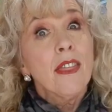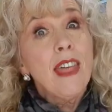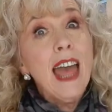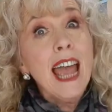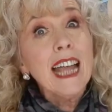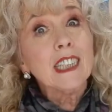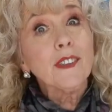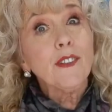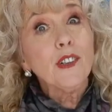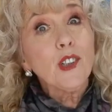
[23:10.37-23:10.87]

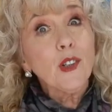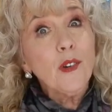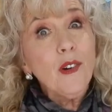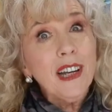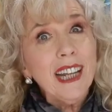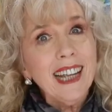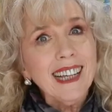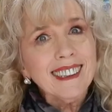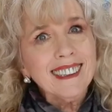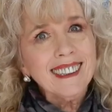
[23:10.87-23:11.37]
Thanks for
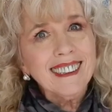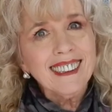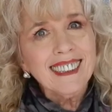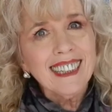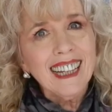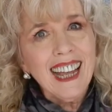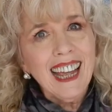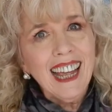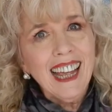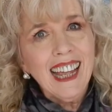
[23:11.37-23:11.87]
joining us
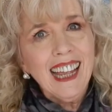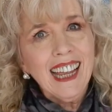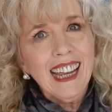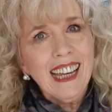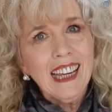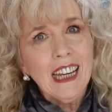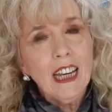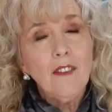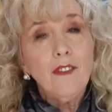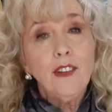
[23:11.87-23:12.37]
today.